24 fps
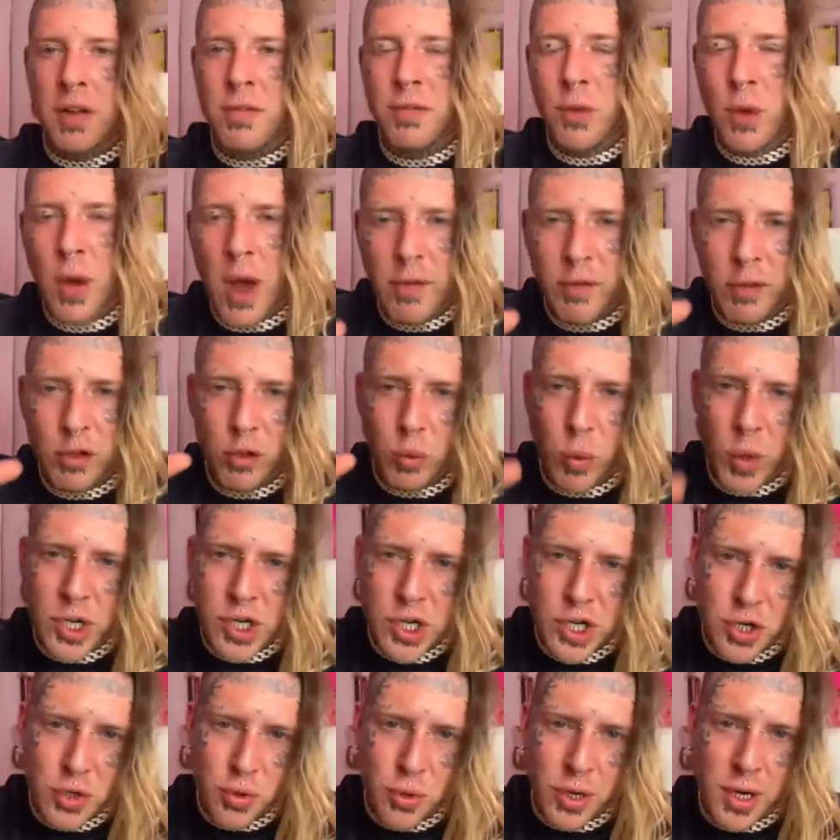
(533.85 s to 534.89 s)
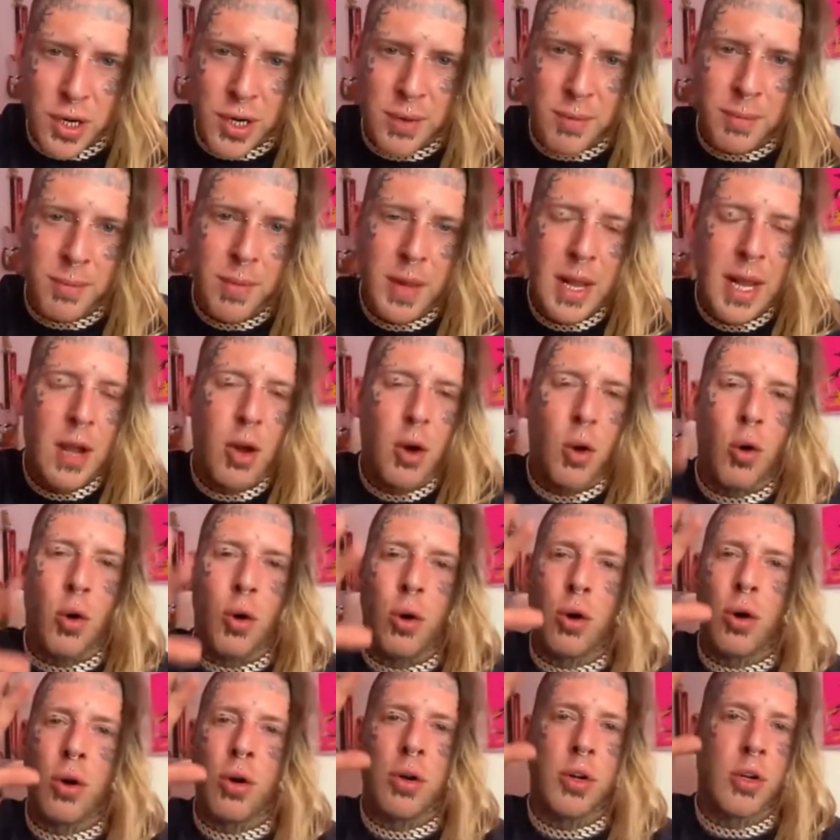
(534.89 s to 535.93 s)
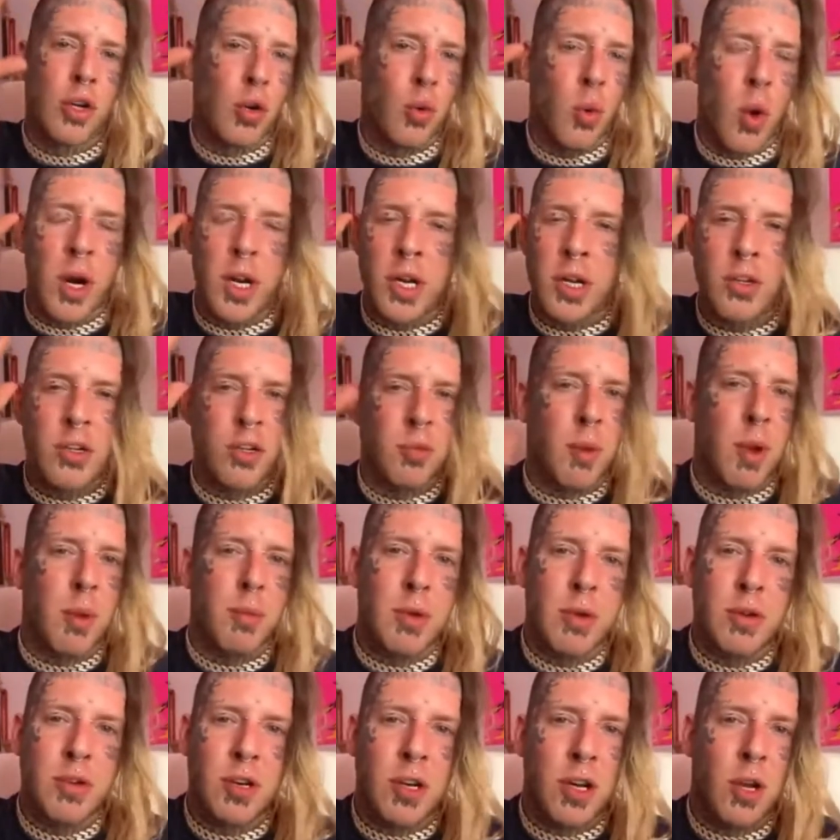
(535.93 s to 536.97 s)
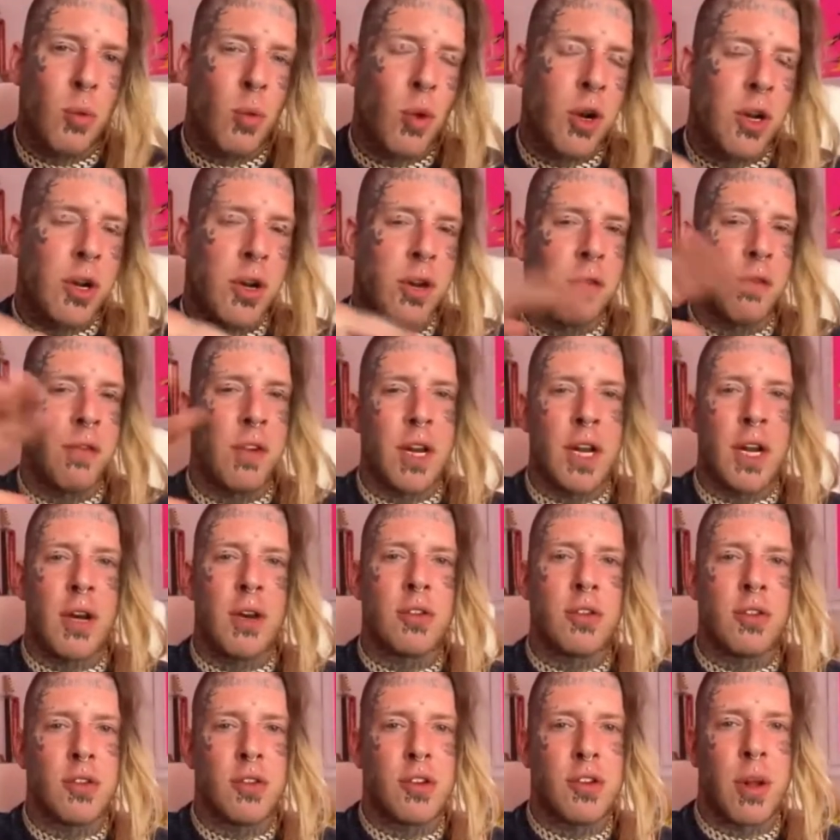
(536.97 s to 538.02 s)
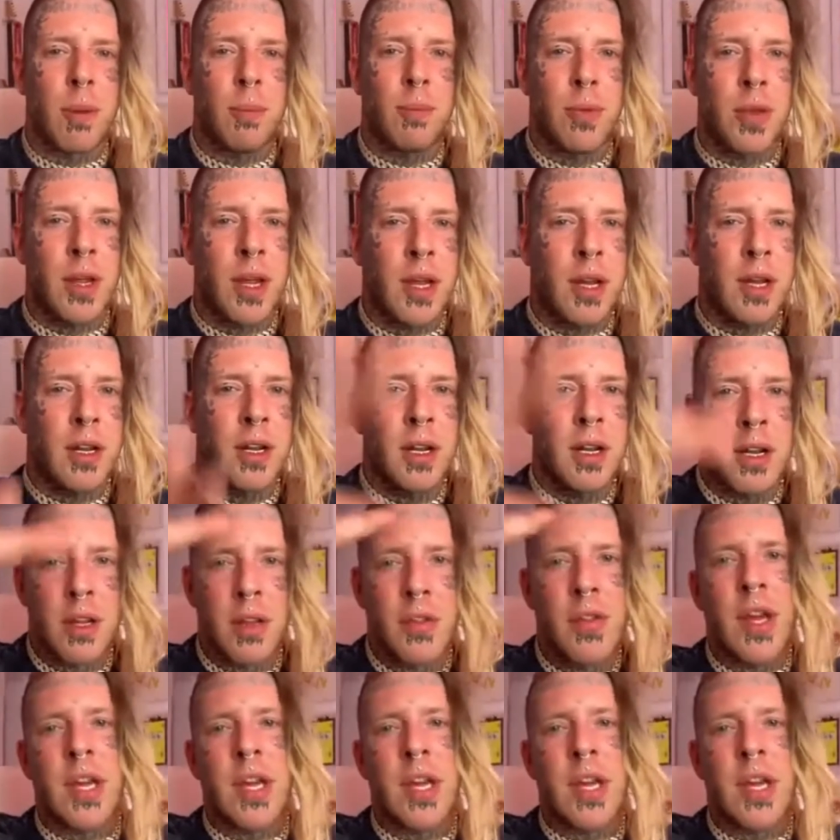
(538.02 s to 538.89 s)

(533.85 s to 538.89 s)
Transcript: If you have a Twitch stream or you want to use my music in one of your videos or something,